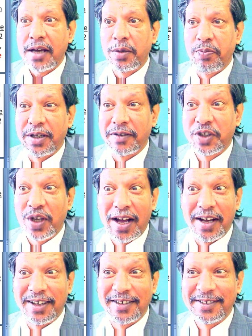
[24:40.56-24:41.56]
Academy
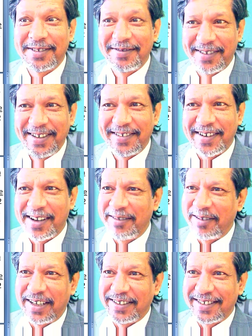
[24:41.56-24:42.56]
of Science,
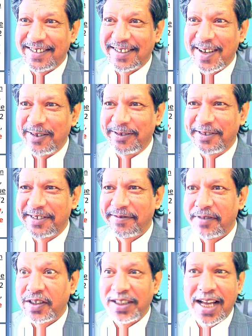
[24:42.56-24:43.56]
right? How nice it
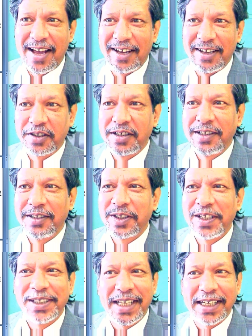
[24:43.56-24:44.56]
sounds.
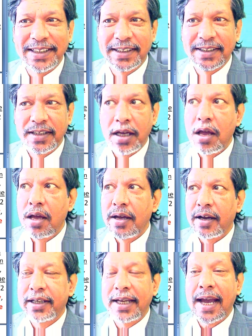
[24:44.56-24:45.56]
Science. Don't say science.
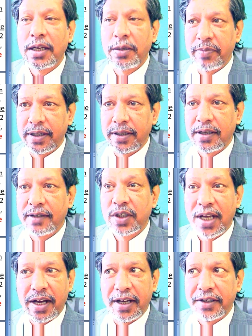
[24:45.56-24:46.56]
Academy
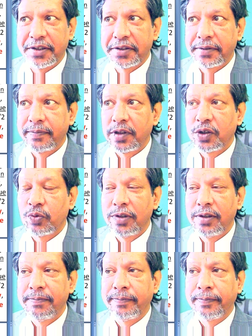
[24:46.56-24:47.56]
of Science.
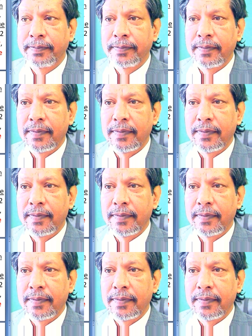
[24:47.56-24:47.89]
This one.